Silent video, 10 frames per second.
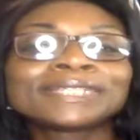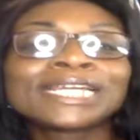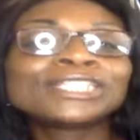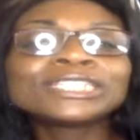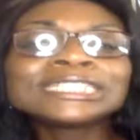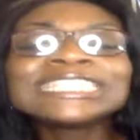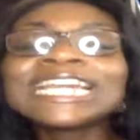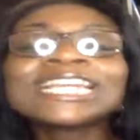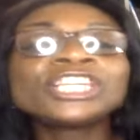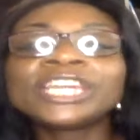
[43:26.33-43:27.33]
It doesn't
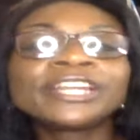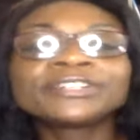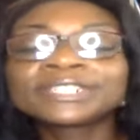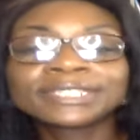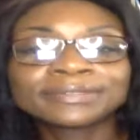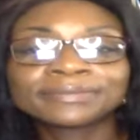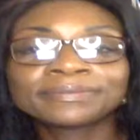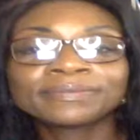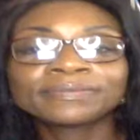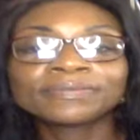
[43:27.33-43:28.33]
take years.
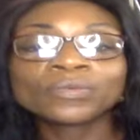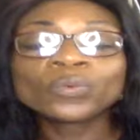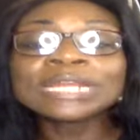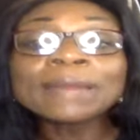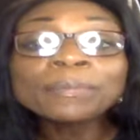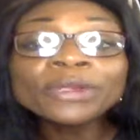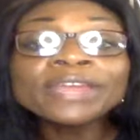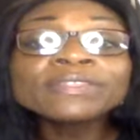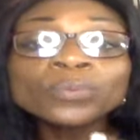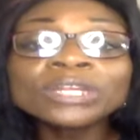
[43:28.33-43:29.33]
When I
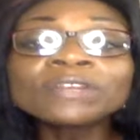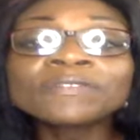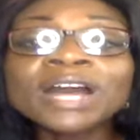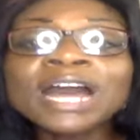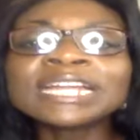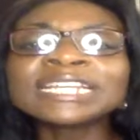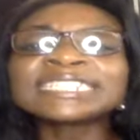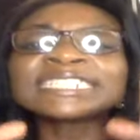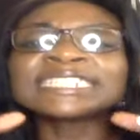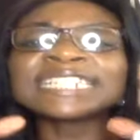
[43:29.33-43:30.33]
pray the will of God, the
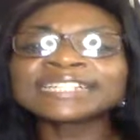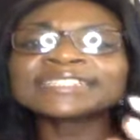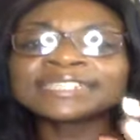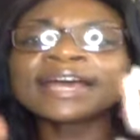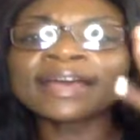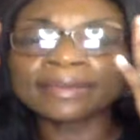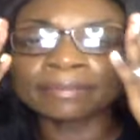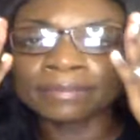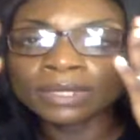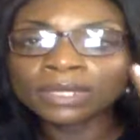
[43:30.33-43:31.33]
set
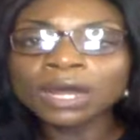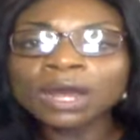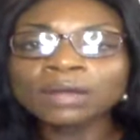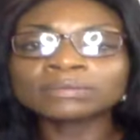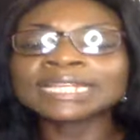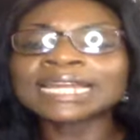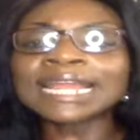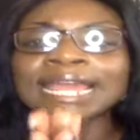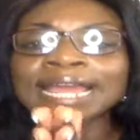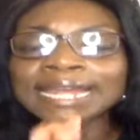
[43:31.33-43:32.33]
time comes and
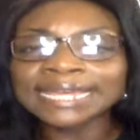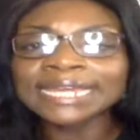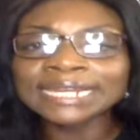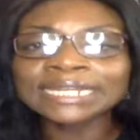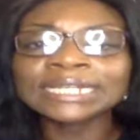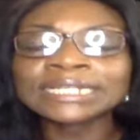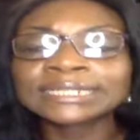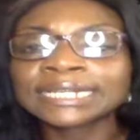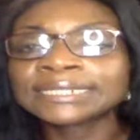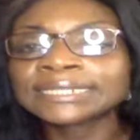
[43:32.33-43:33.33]
I and I get it in the
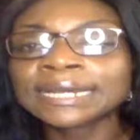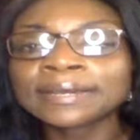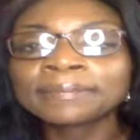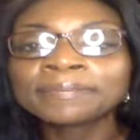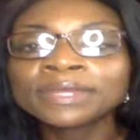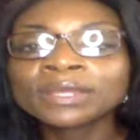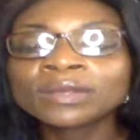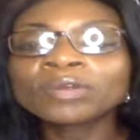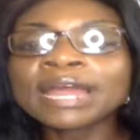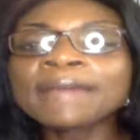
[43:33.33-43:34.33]
set time.
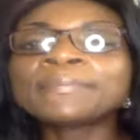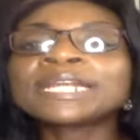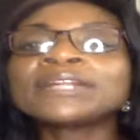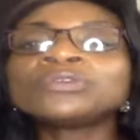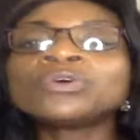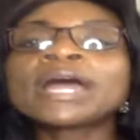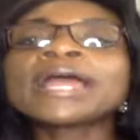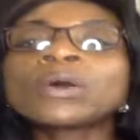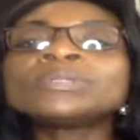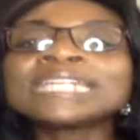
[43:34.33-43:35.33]
Right. But I know I
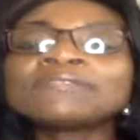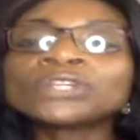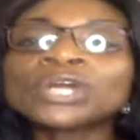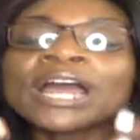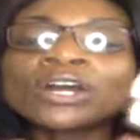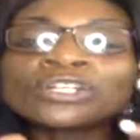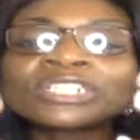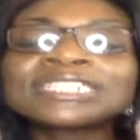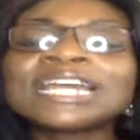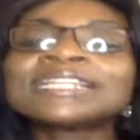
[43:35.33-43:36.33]
always have to
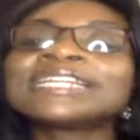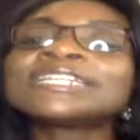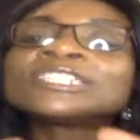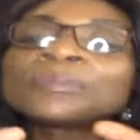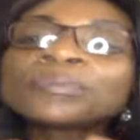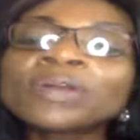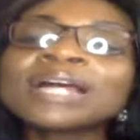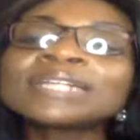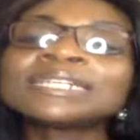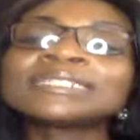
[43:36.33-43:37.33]
understand that there's a
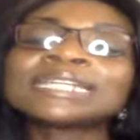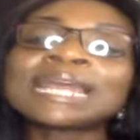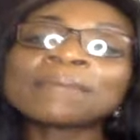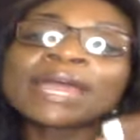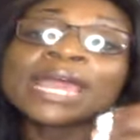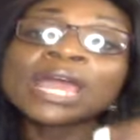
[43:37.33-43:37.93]
process and I might